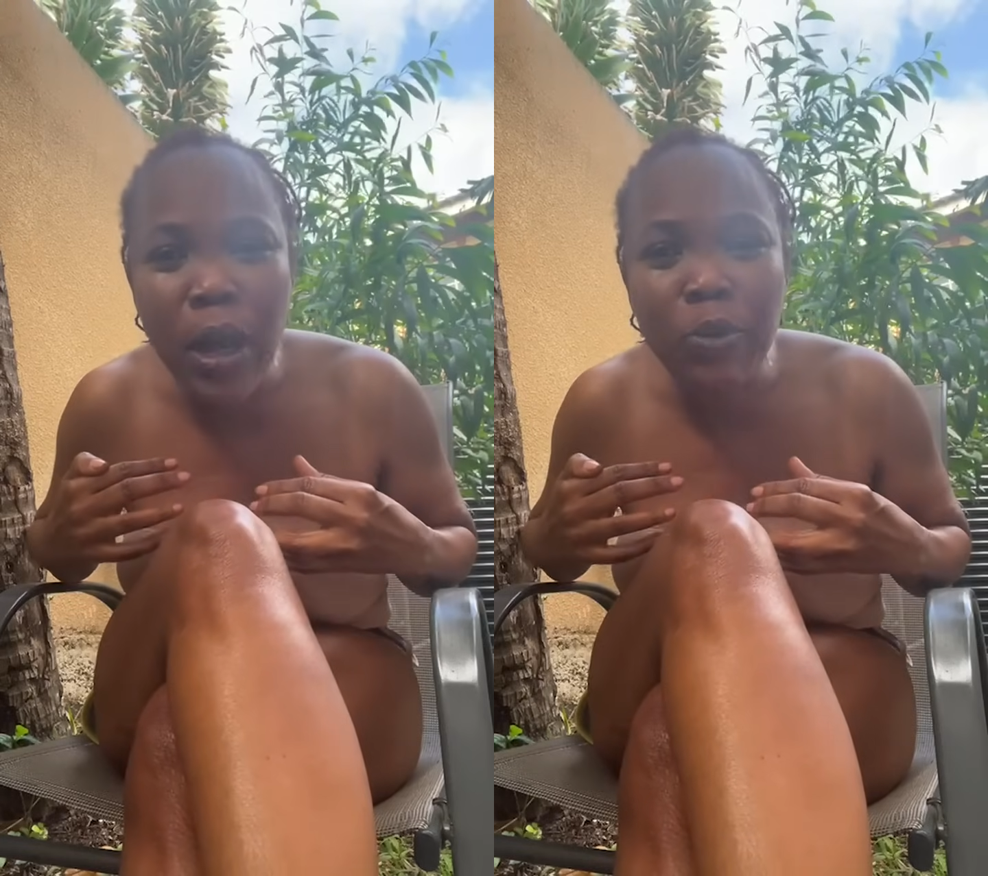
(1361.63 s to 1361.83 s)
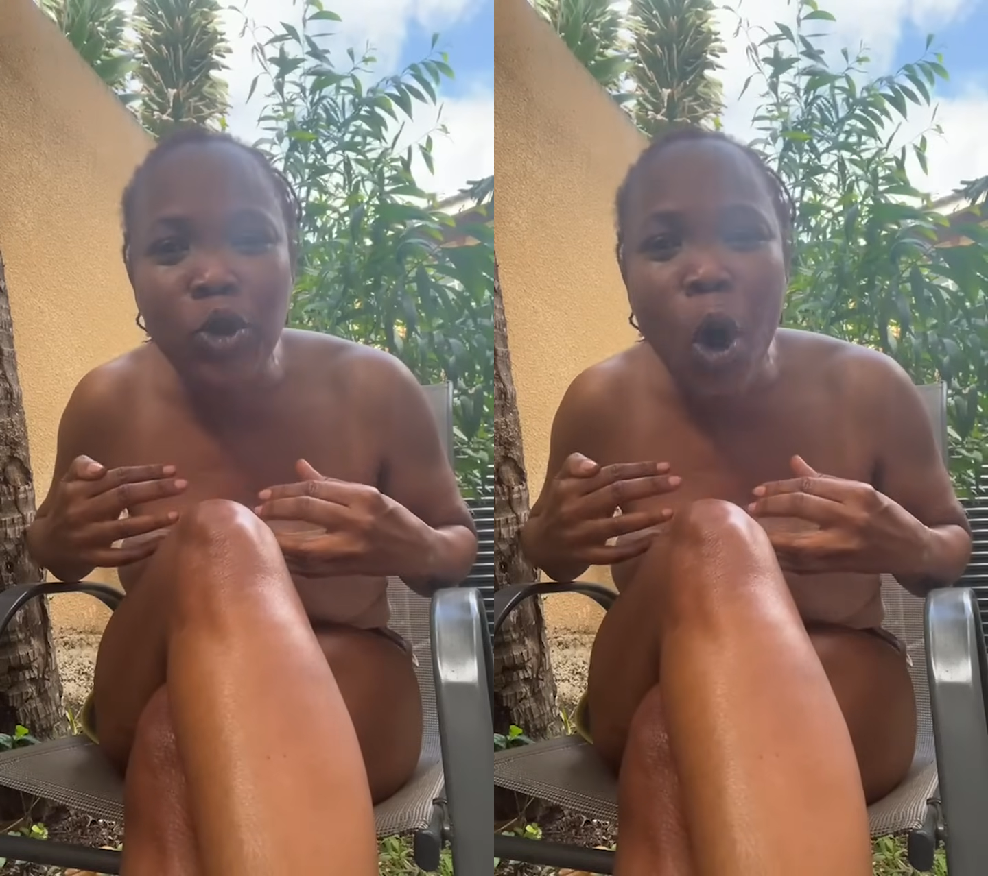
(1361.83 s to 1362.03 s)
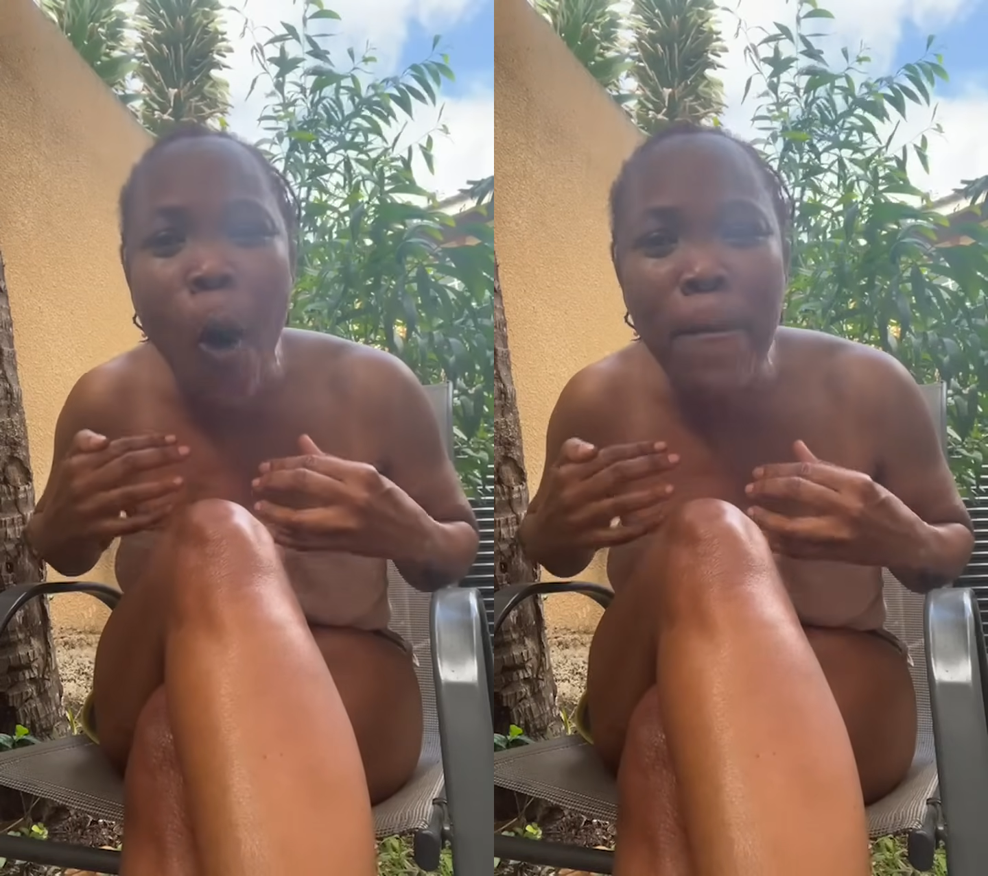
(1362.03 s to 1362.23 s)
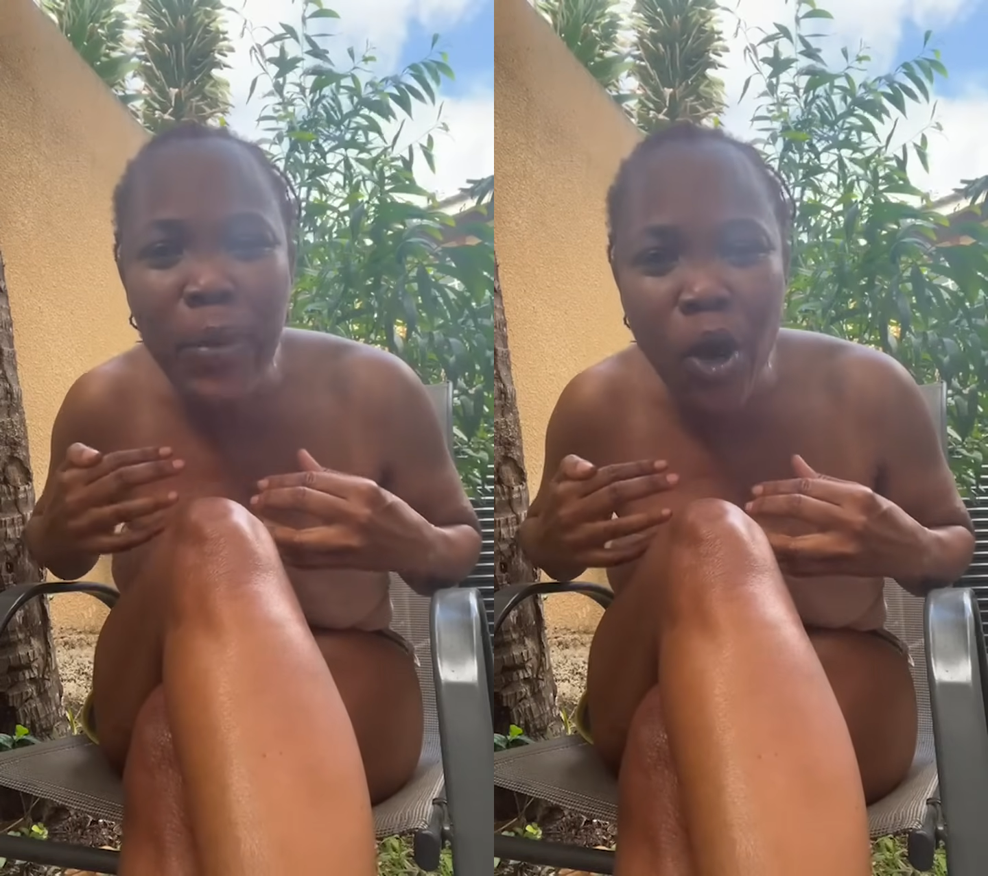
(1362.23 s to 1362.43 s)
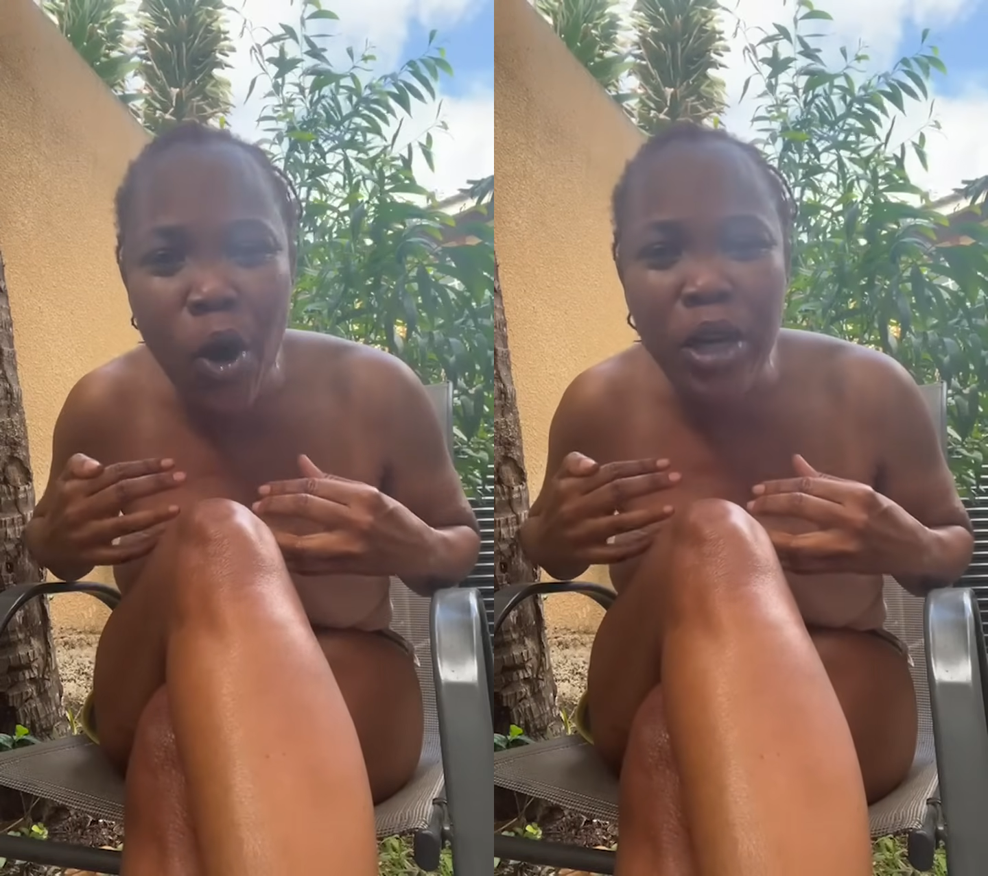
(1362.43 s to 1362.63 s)
Them thump
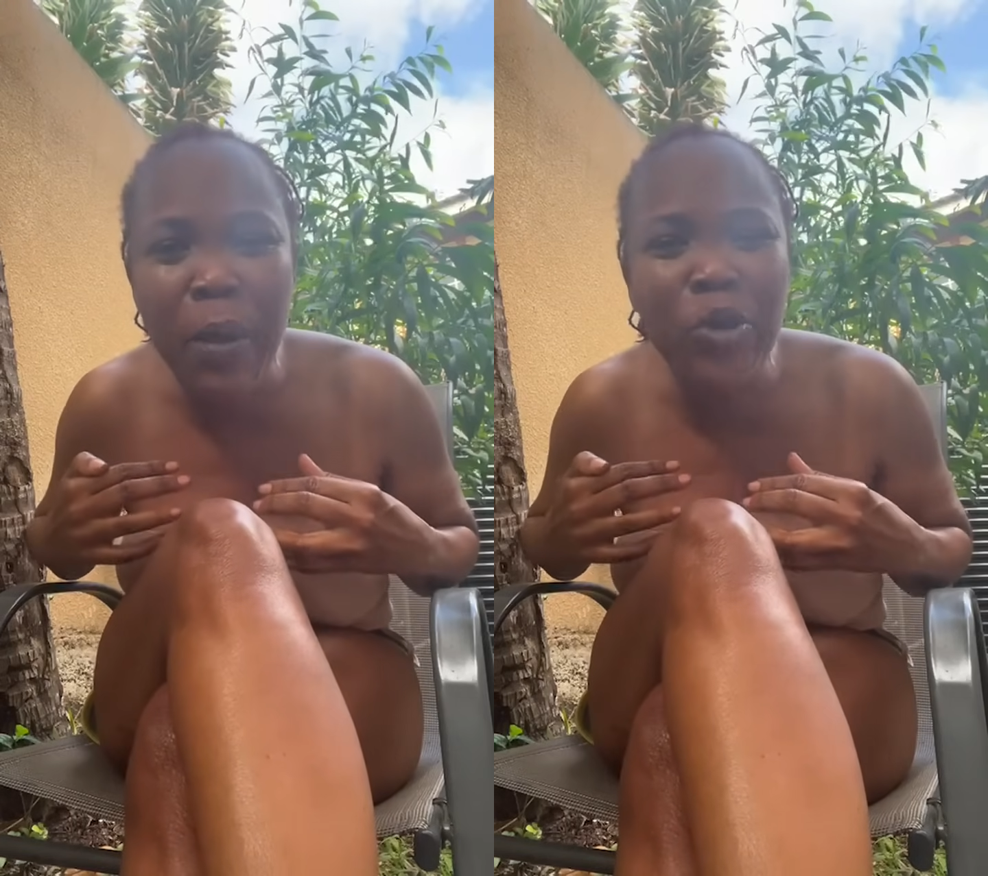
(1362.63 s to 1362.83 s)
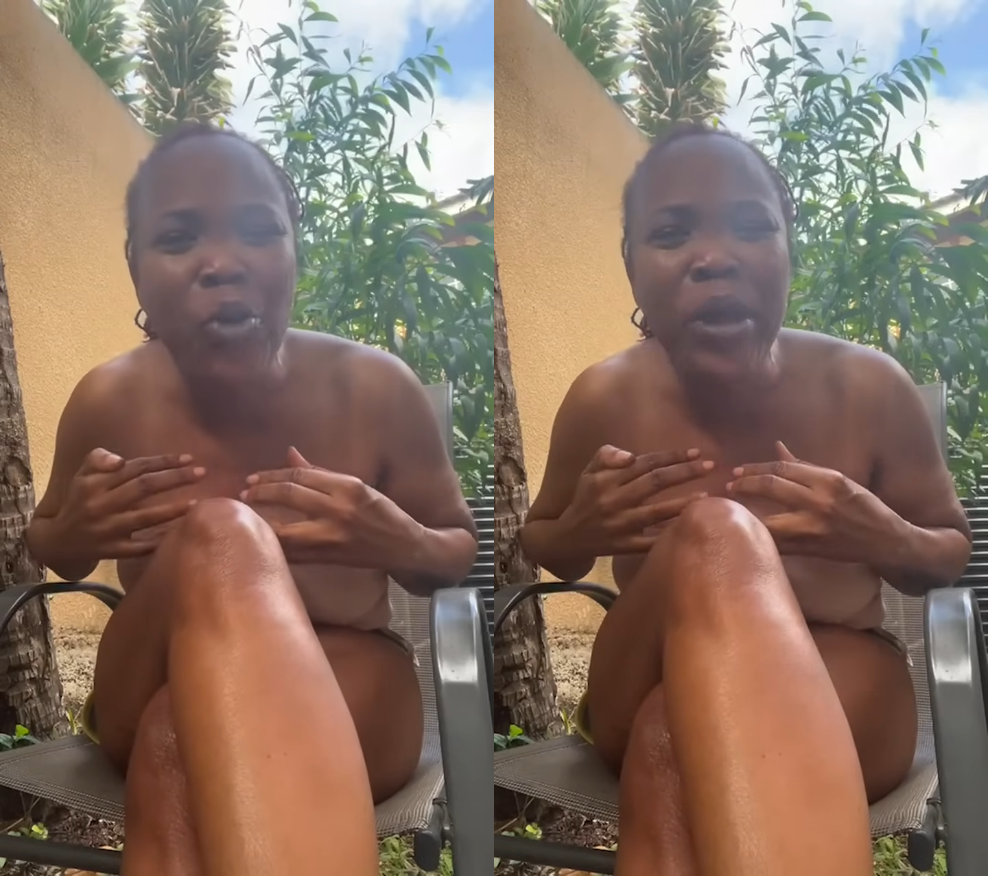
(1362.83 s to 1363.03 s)
me down. Them